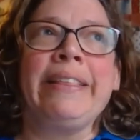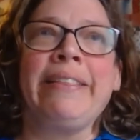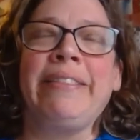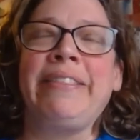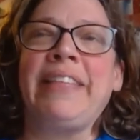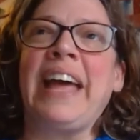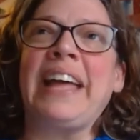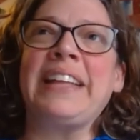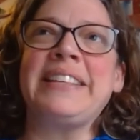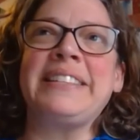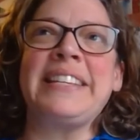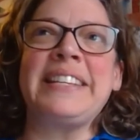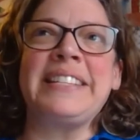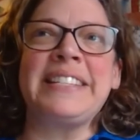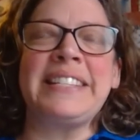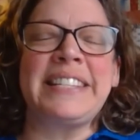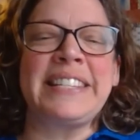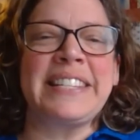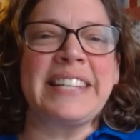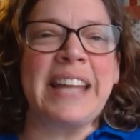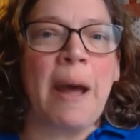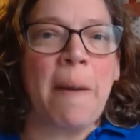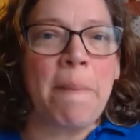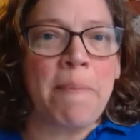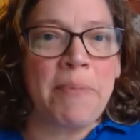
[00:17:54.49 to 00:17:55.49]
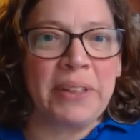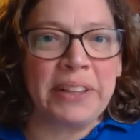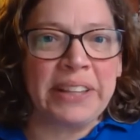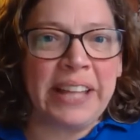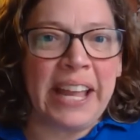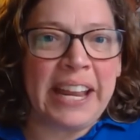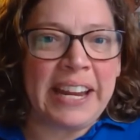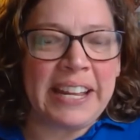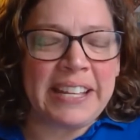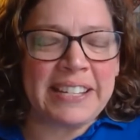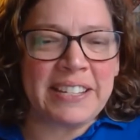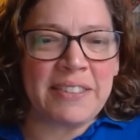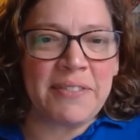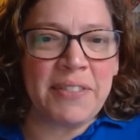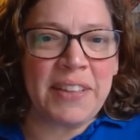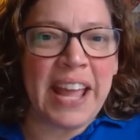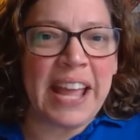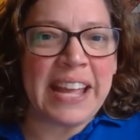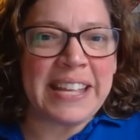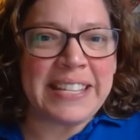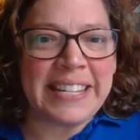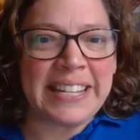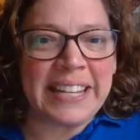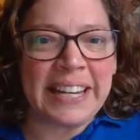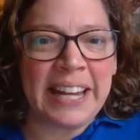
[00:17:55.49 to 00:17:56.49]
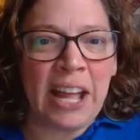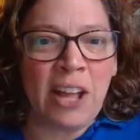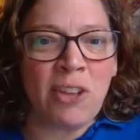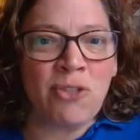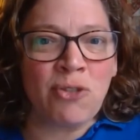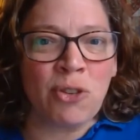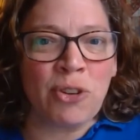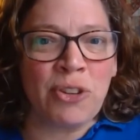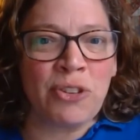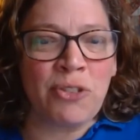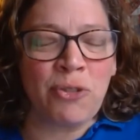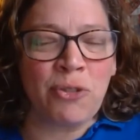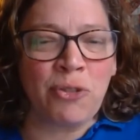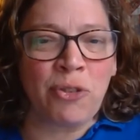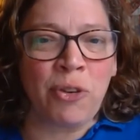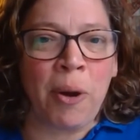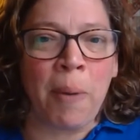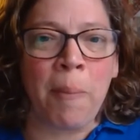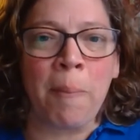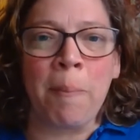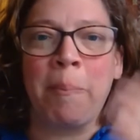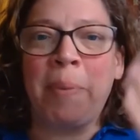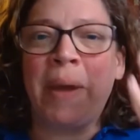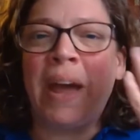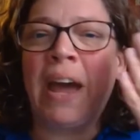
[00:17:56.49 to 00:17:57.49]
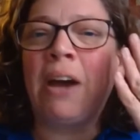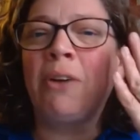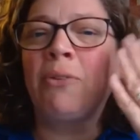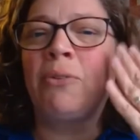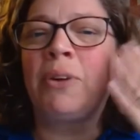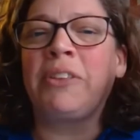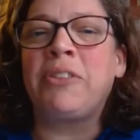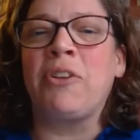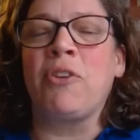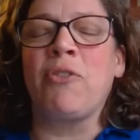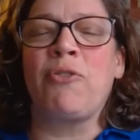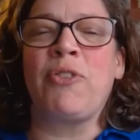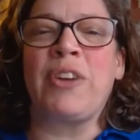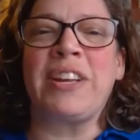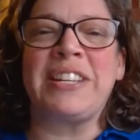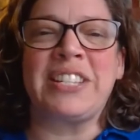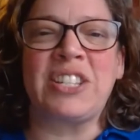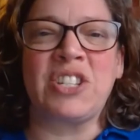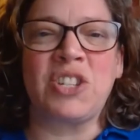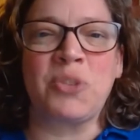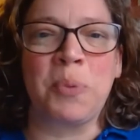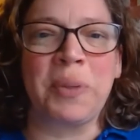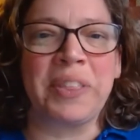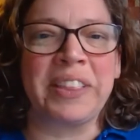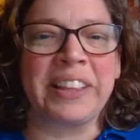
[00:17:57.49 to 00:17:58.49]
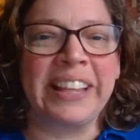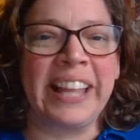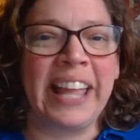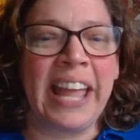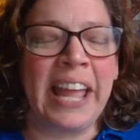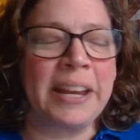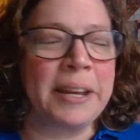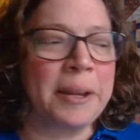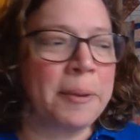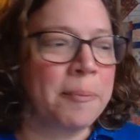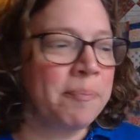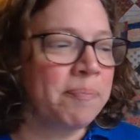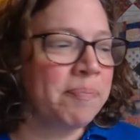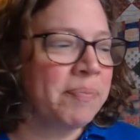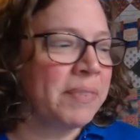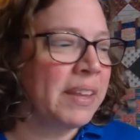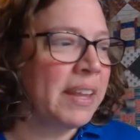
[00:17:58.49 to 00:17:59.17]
that didn't stop the ladies of the 1800s from powdering their faces with lead.